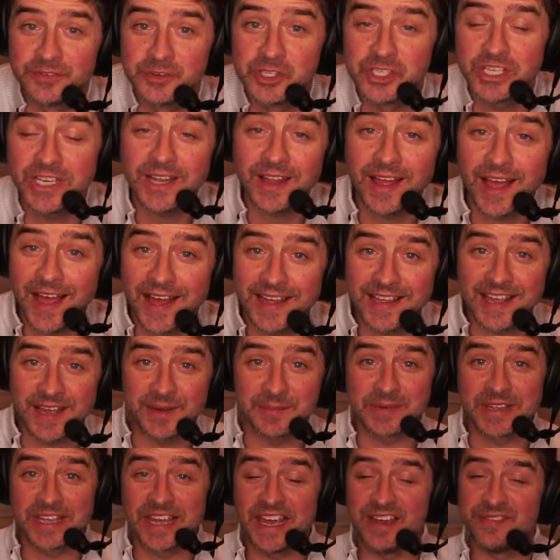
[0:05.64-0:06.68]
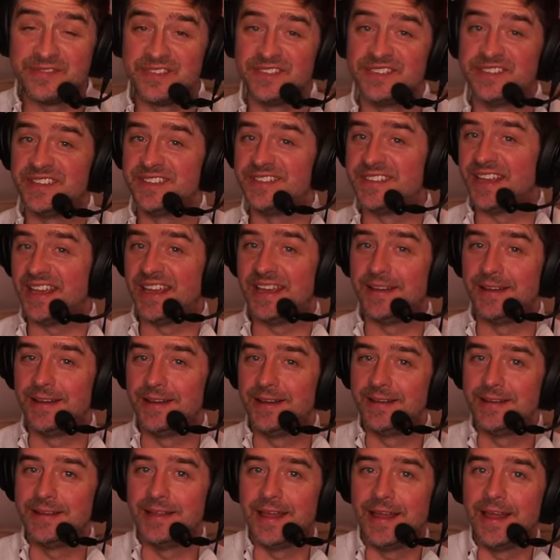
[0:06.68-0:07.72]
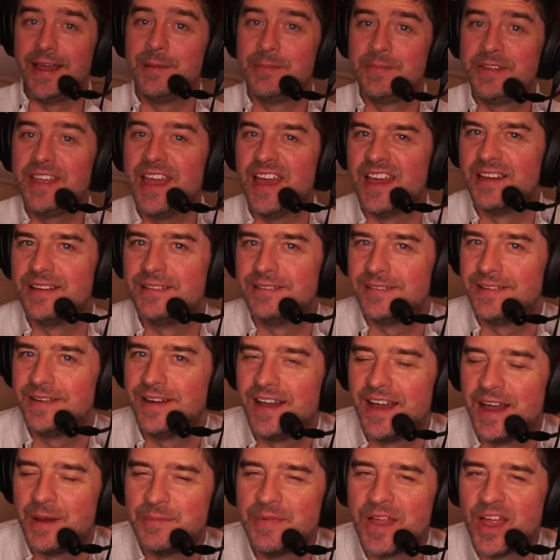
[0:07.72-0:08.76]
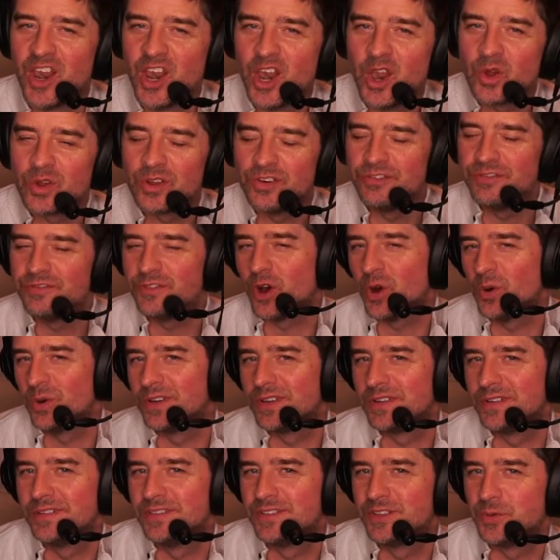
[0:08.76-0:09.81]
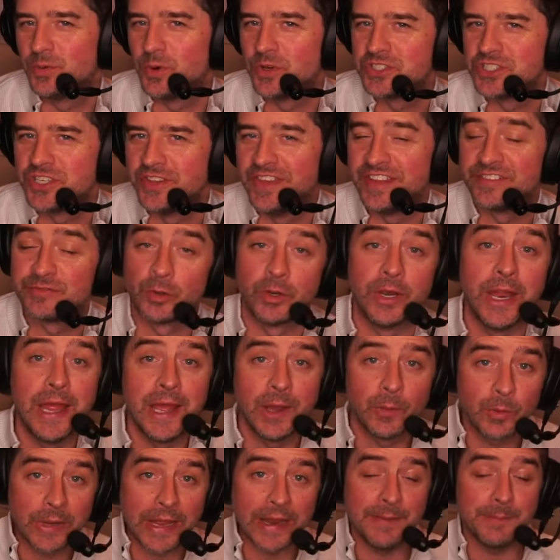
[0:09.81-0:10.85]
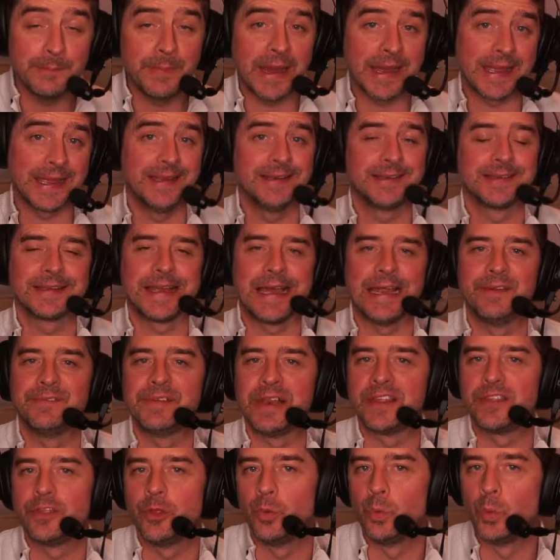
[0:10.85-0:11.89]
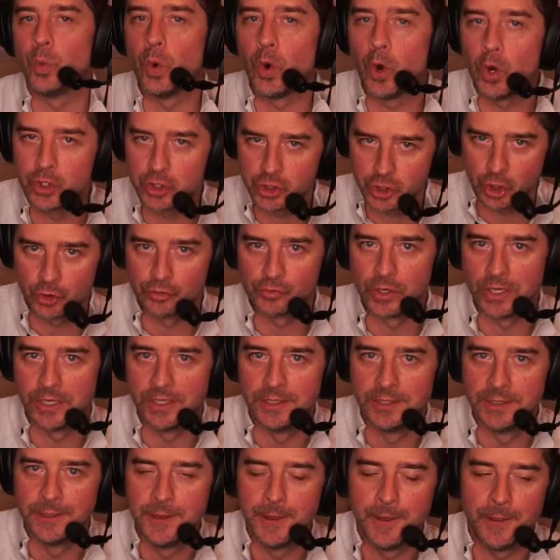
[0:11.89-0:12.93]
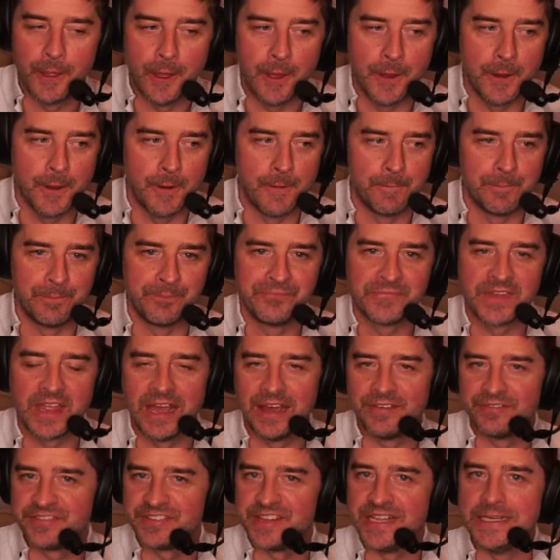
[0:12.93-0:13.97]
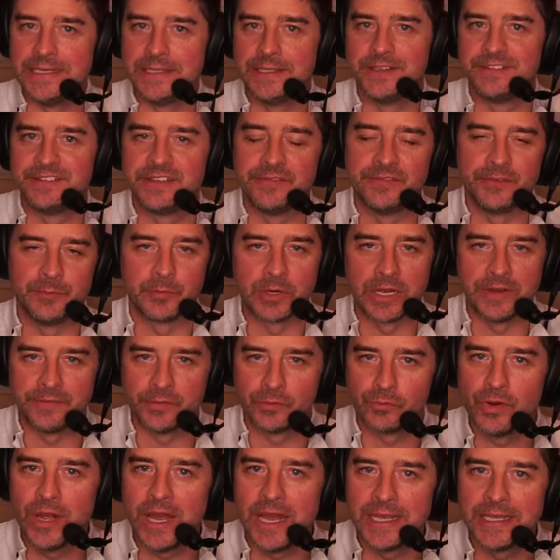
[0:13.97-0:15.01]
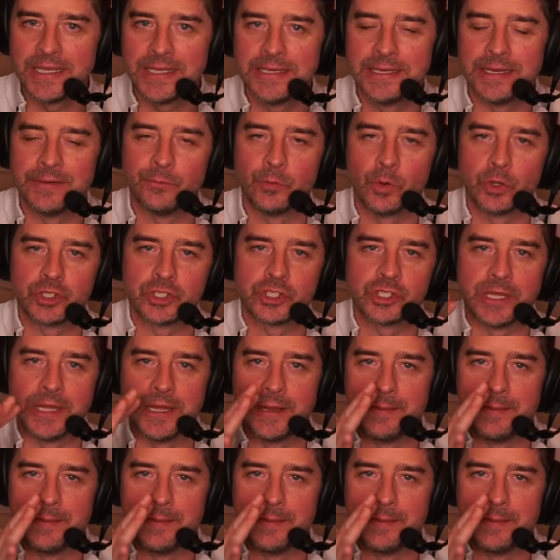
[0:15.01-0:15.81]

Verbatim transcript: and Chill. I am Kevin today. I'm looking forward to watching this one. I'm getting back into kind of like the war genre. I've seen Saving Private Ryan, I've watched